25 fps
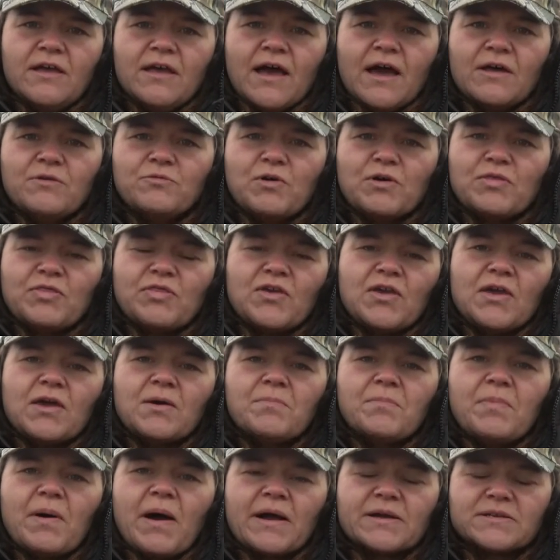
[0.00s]
and what the
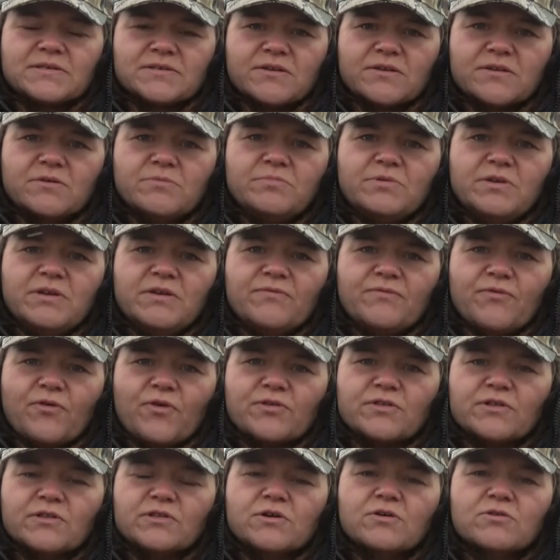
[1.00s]
impact is going to be for
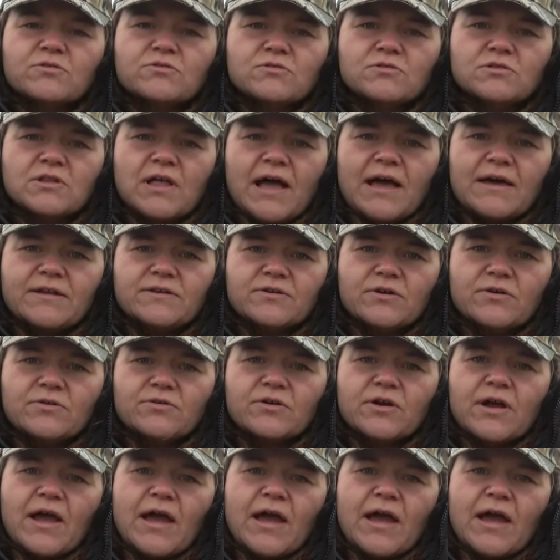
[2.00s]
the local landowner